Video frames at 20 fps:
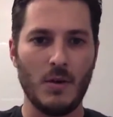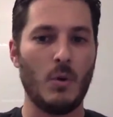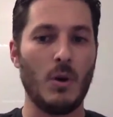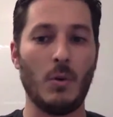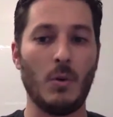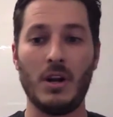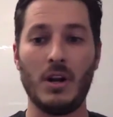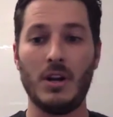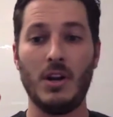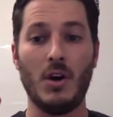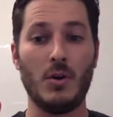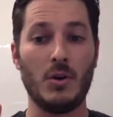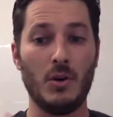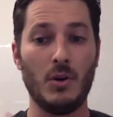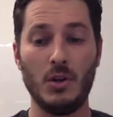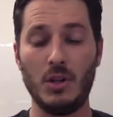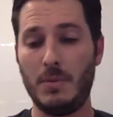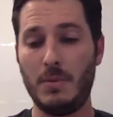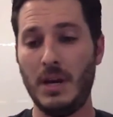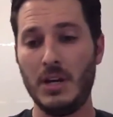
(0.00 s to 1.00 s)
We want to know
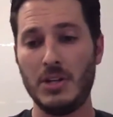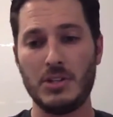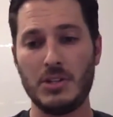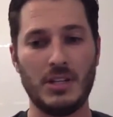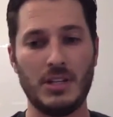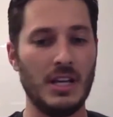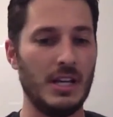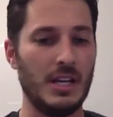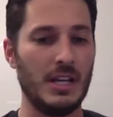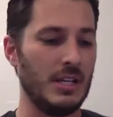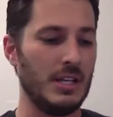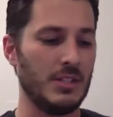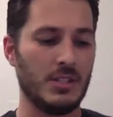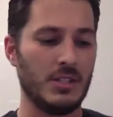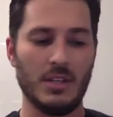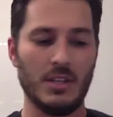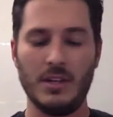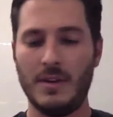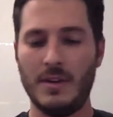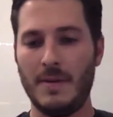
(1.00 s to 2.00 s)
who the patient
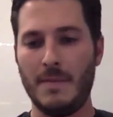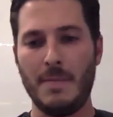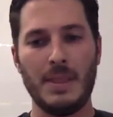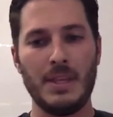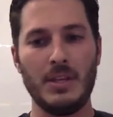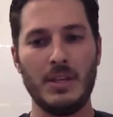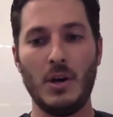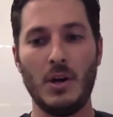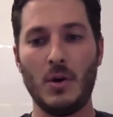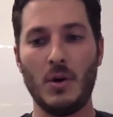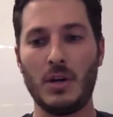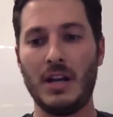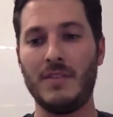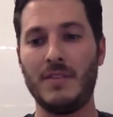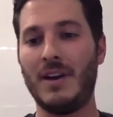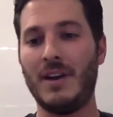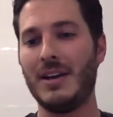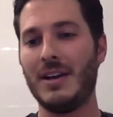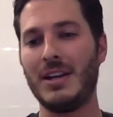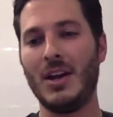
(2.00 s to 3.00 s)
is, you know, kind
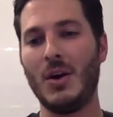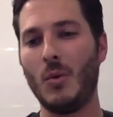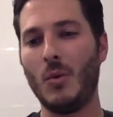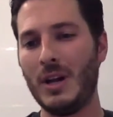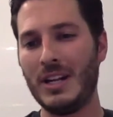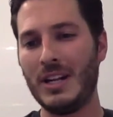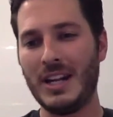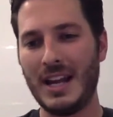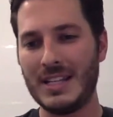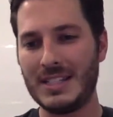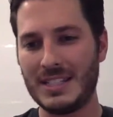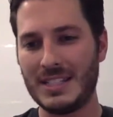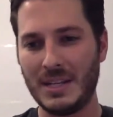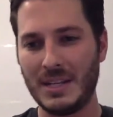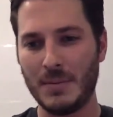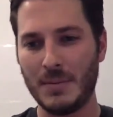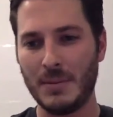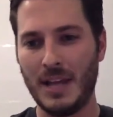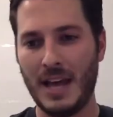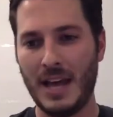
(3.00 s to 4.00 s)
of, you know, when did I see
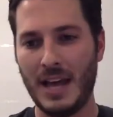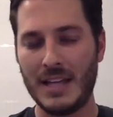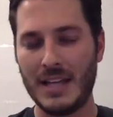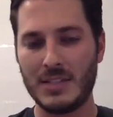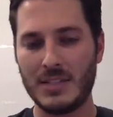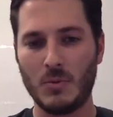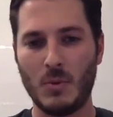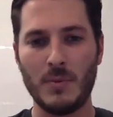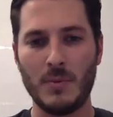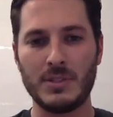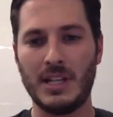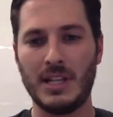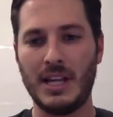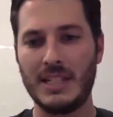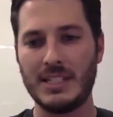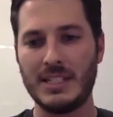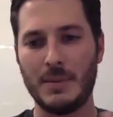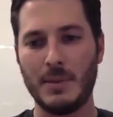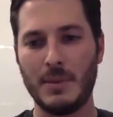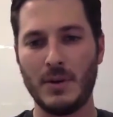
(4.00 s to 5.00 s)
them last? When was the
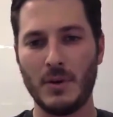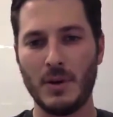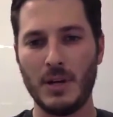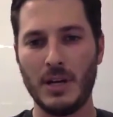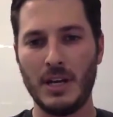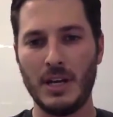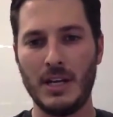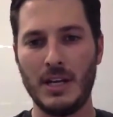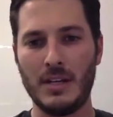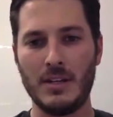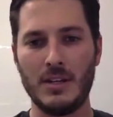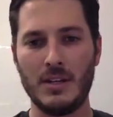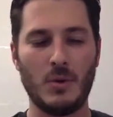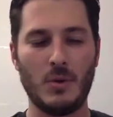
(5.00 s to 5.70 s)
last time they were in?